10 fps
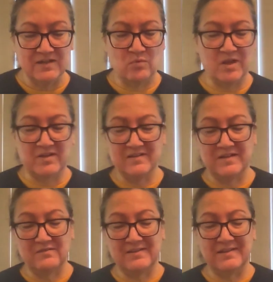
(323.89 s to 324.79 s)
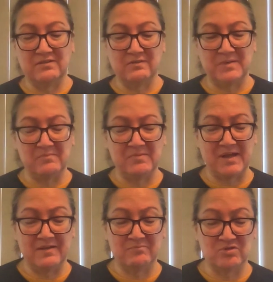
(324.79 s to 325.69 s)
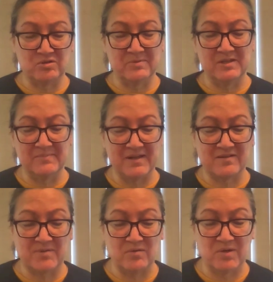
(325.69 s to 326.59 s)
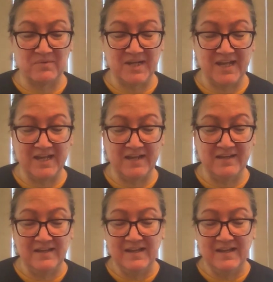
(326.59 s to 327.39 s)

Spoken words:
while continuously dribbling a basketball with one hand.